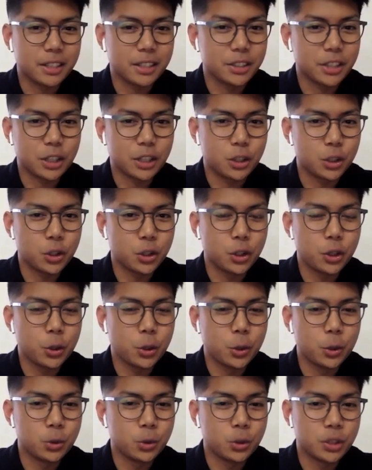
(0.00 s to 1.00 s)
skills that you
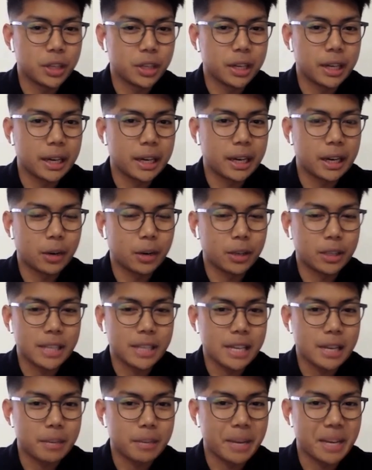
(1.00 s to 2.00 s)
use on a
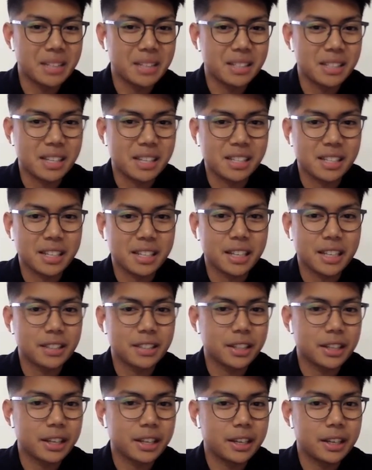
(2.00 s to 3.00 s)
daily basis as a
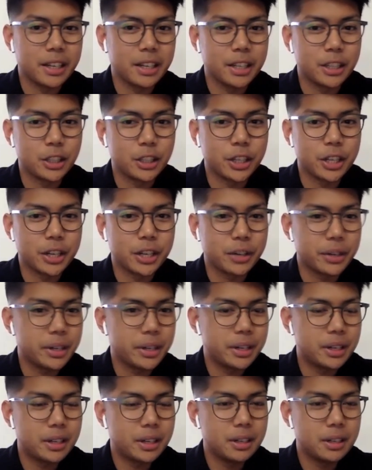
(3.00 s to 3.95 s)
data engineer?